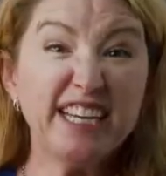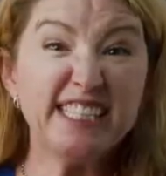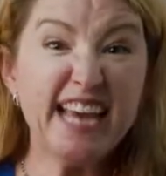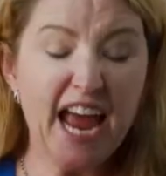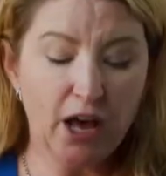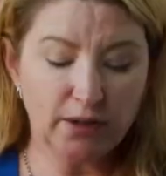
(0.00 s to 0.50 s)

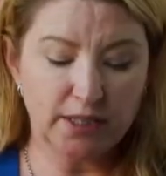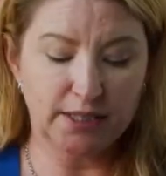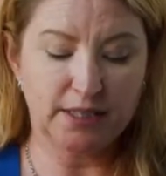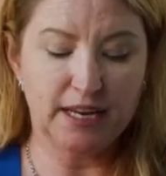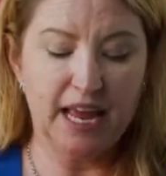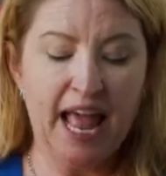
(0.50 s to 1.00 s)

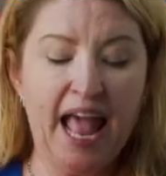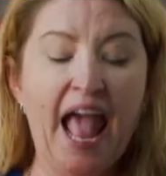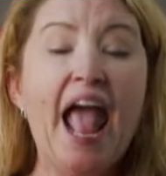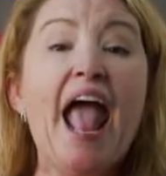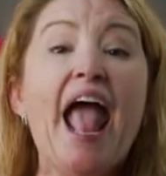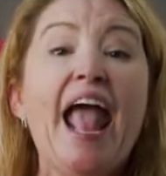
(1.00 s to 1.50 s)
sounds.
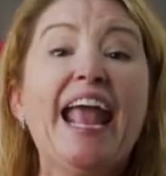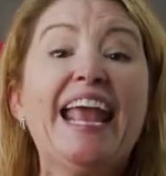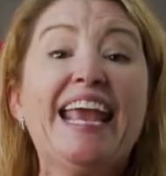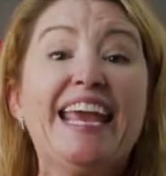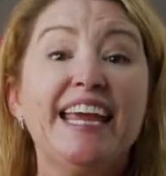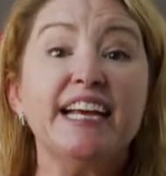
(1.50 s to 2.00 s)

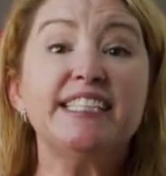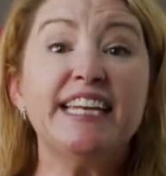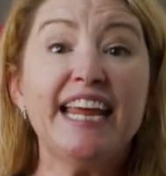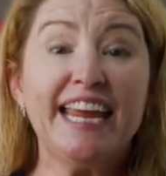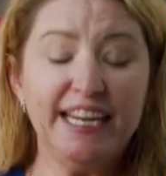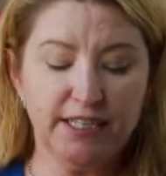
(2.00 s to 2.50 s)
E as
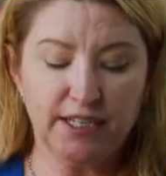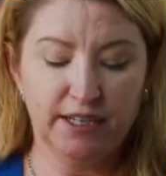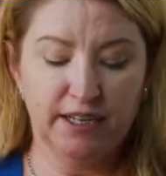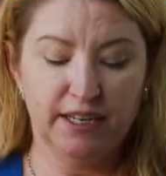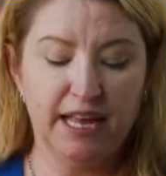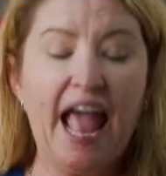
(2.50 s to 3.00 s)
in eat,
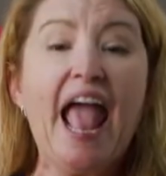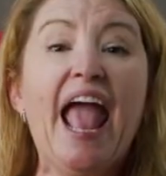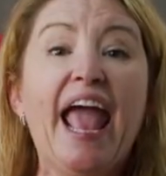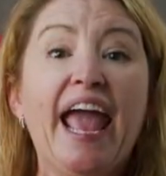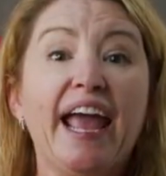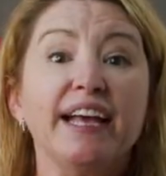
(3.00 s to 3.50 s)

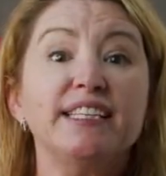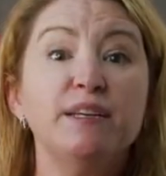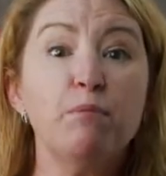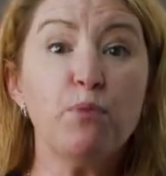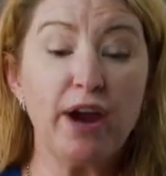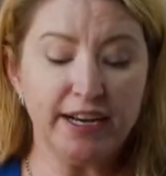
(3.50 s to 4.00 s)
E as
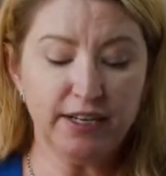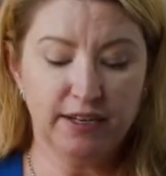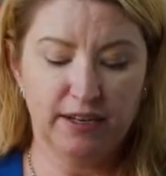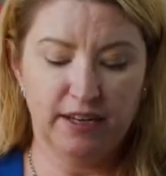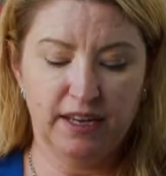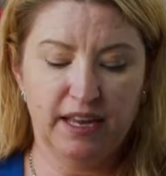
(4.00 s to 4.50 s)
in bread,
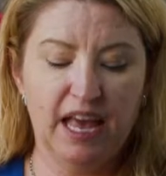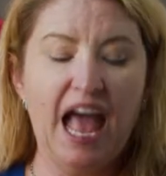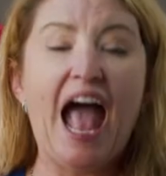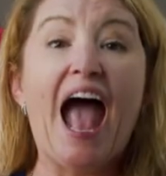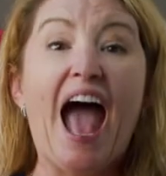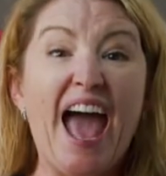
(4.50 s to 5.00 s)

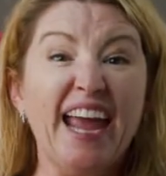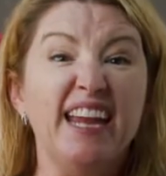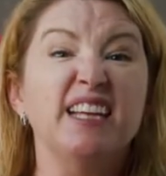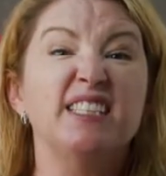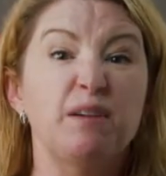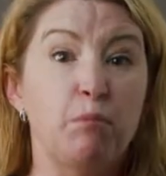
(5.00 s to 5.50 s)
A
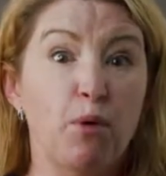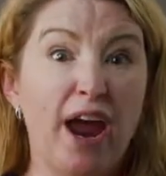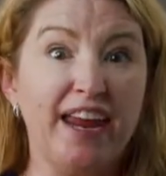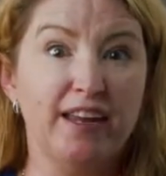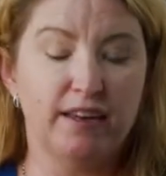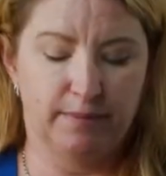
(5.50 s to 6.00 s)
as in
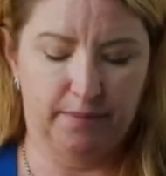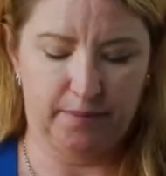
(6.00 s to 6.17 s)
break.